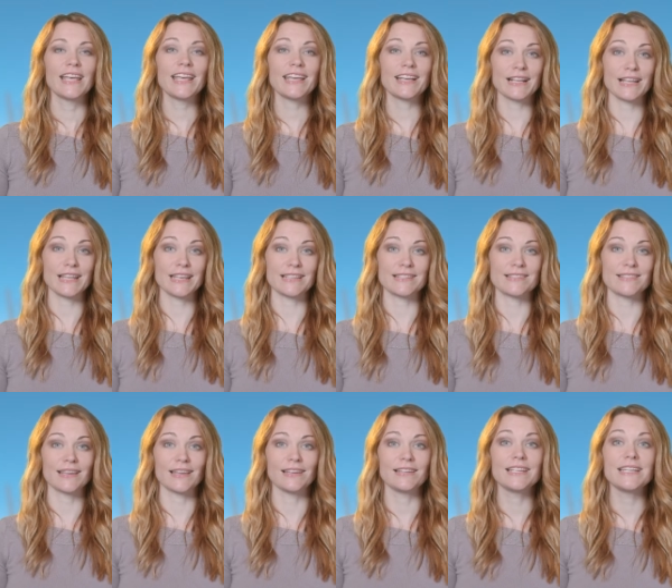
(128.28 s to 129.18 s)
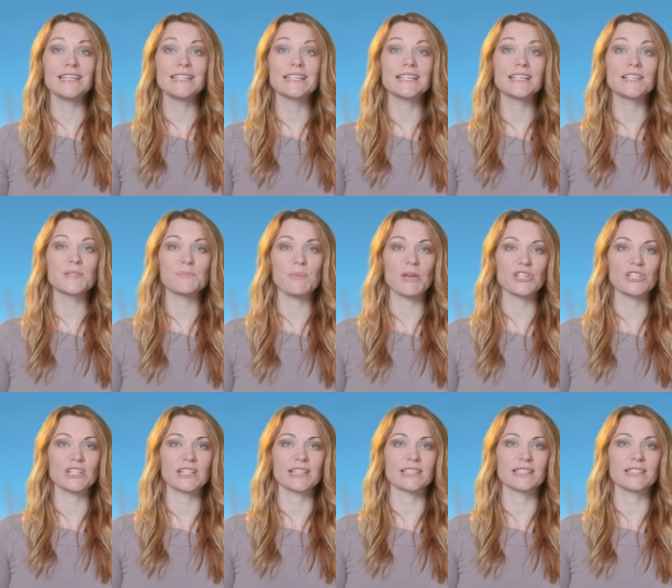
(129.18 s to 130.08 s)
Hickley's, a leading
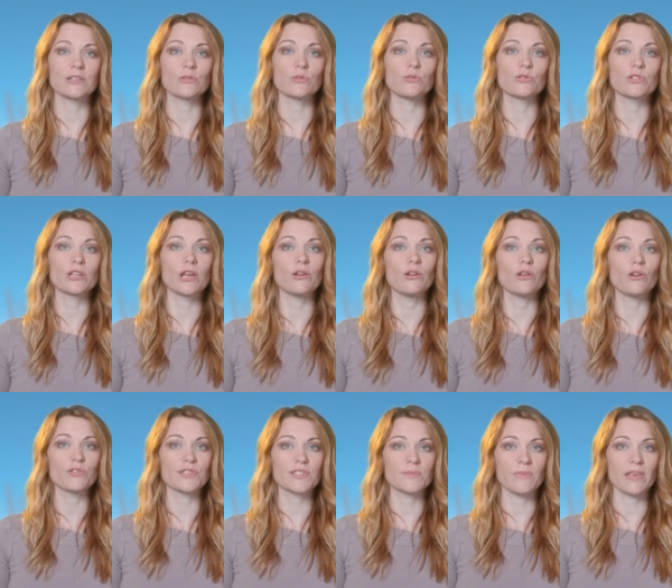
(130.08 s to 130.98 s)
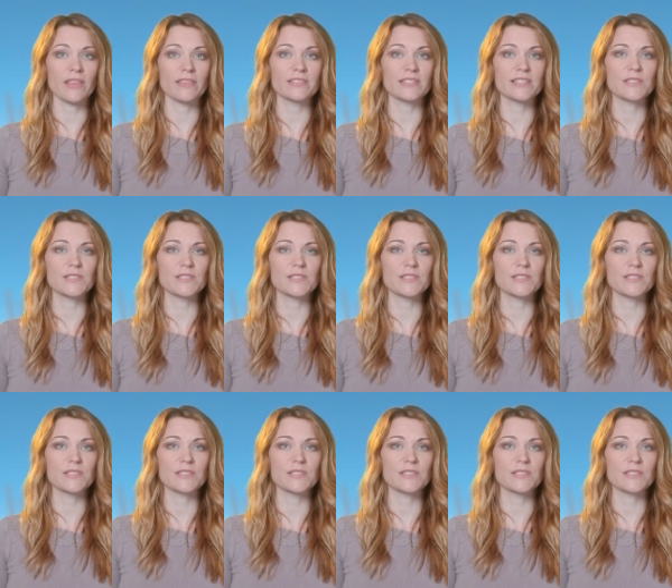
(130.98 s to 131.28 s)
specialist in auto locksmiths,